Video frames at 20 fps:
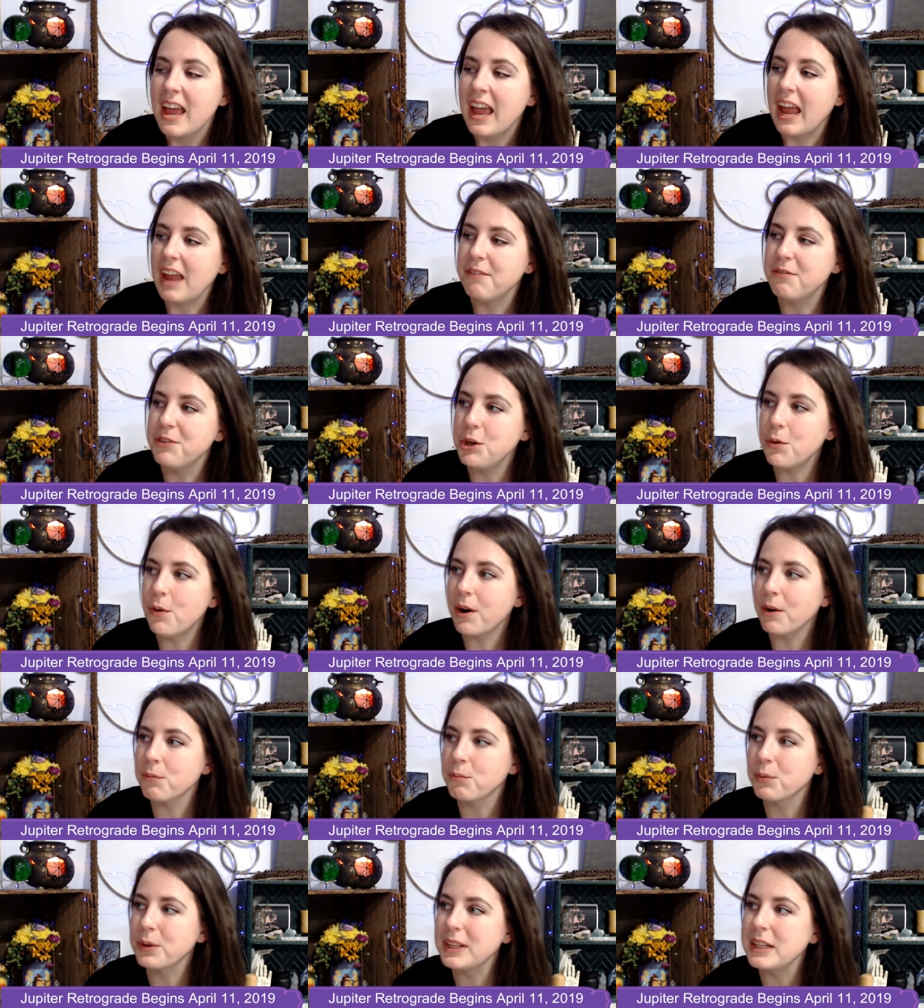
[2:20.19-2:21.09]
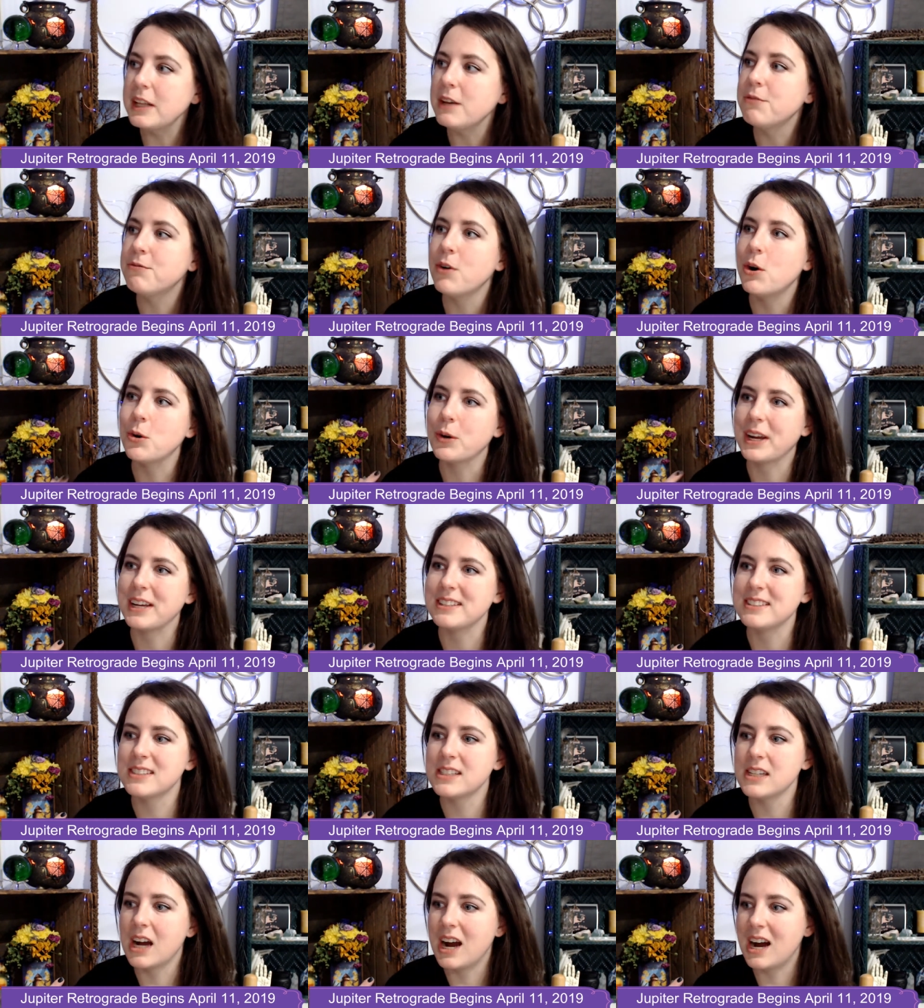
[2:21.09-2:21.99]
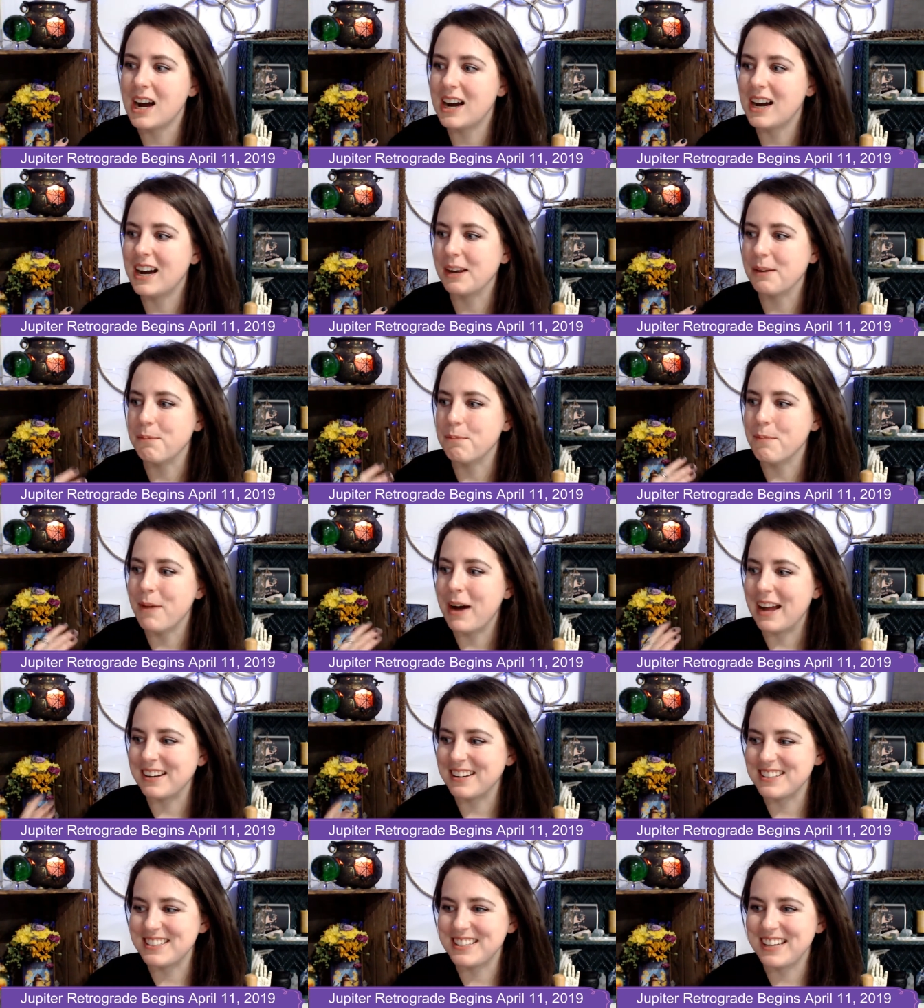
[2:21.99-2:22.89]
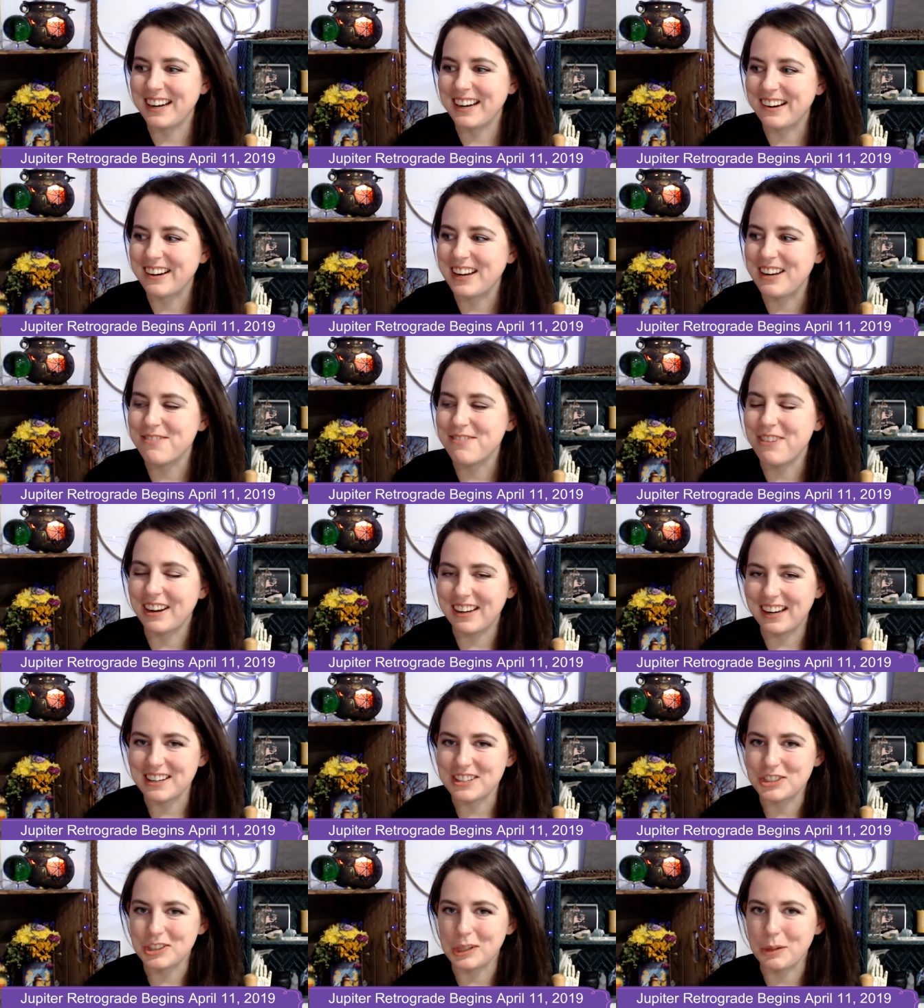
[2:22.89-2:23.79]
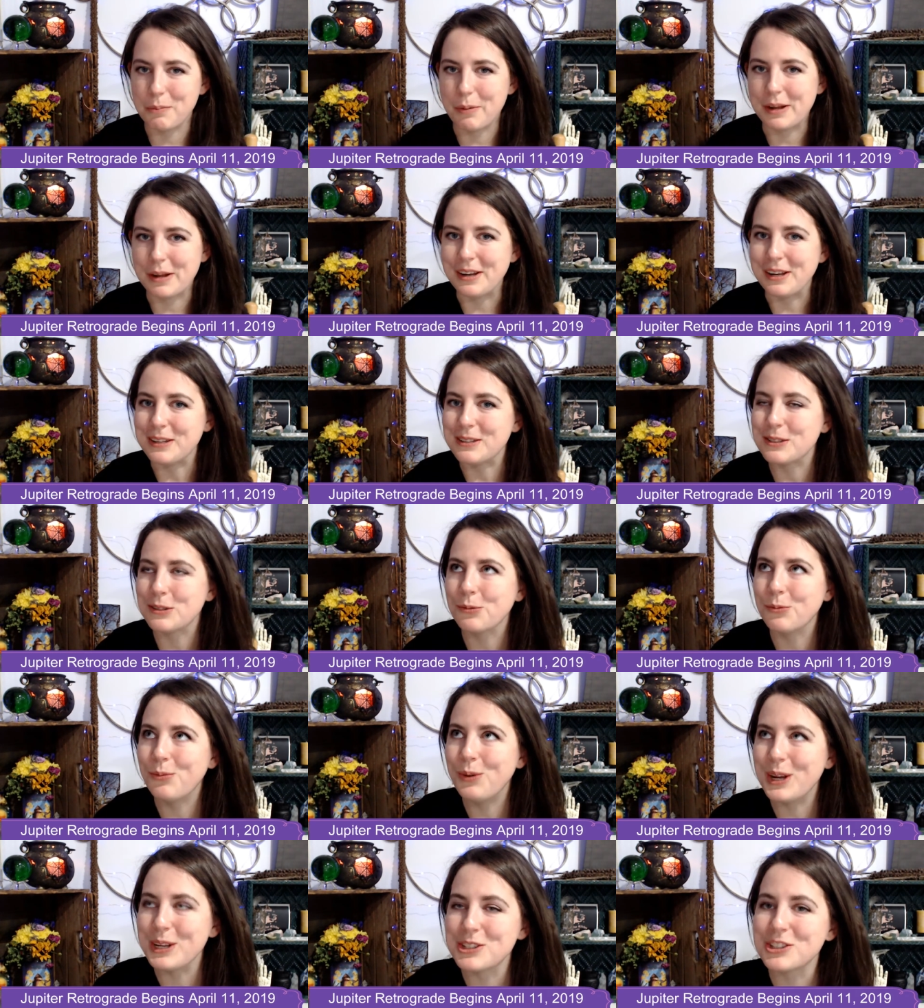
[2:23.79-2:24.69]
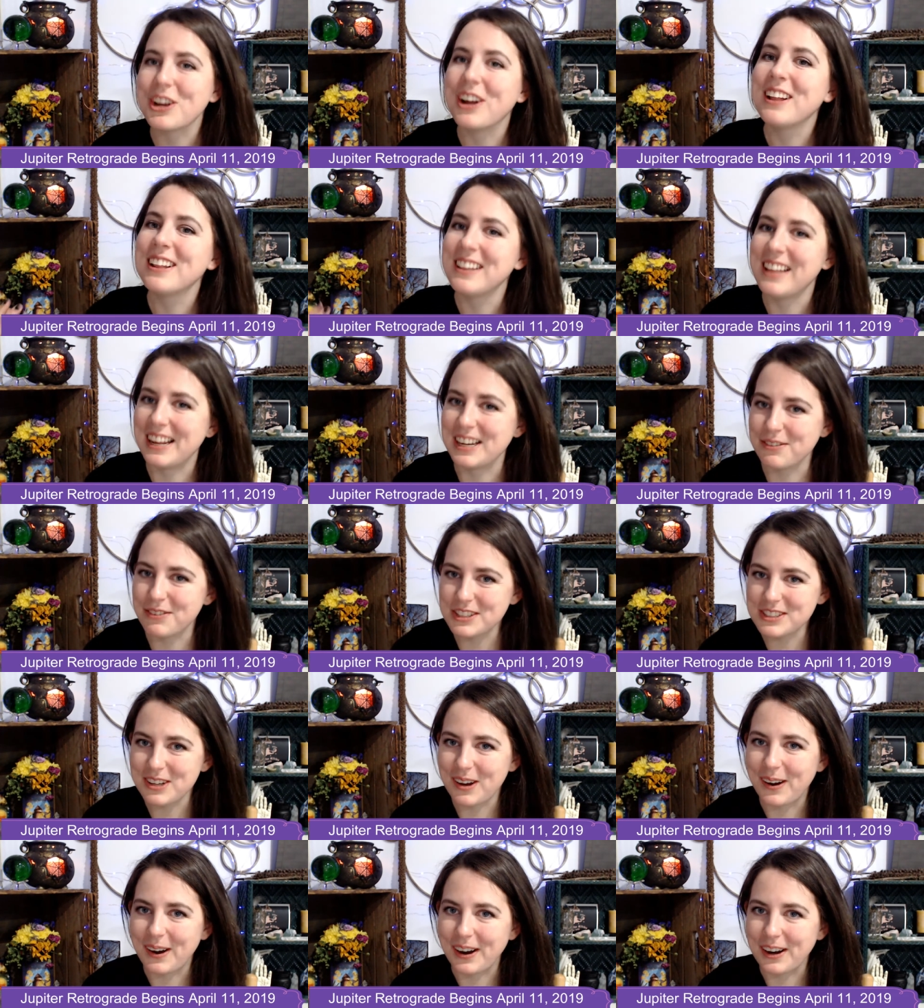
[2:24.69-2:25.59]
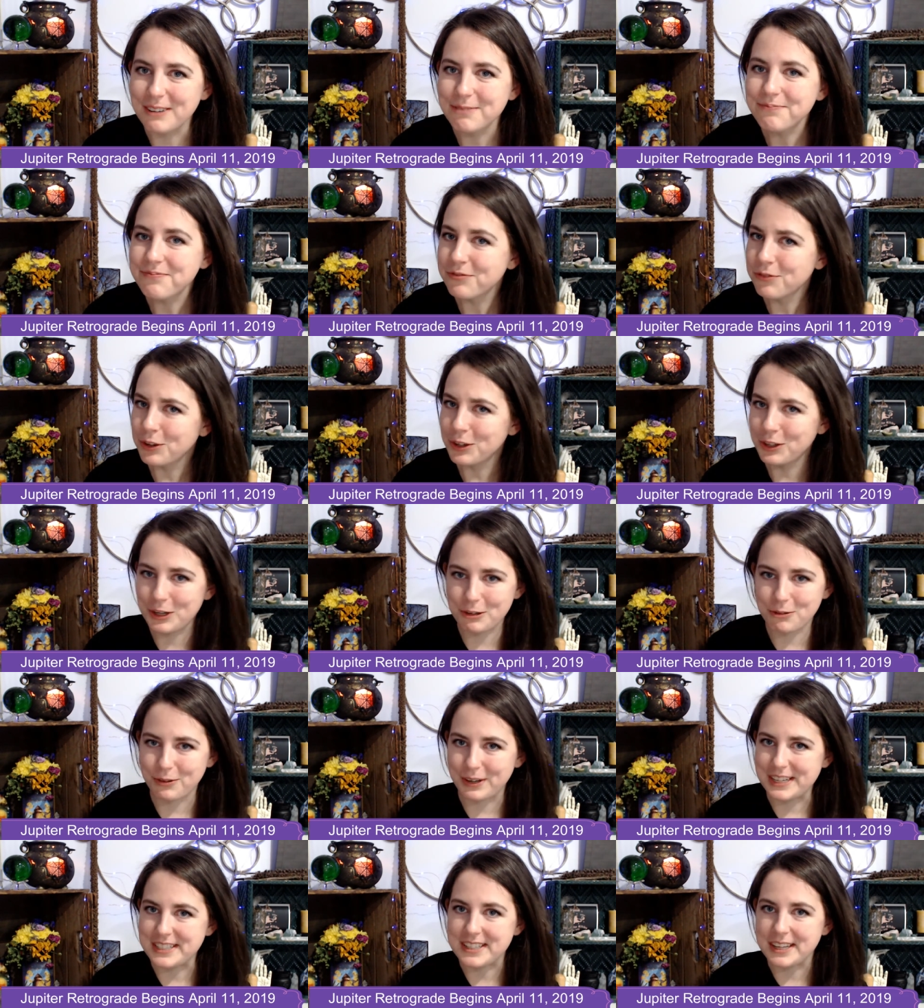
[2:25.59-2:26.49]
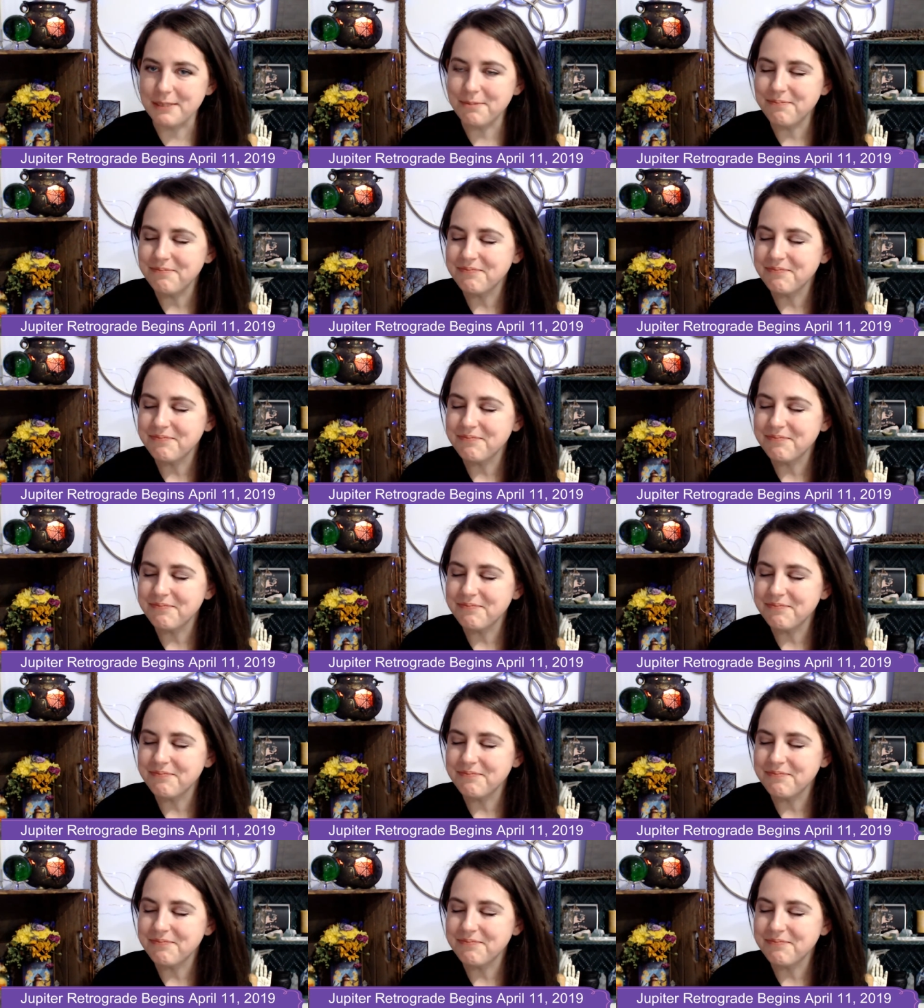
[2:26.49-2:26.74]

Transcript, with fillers: If you are really focused on monetary financial abundance, which a lot of us are for good reason,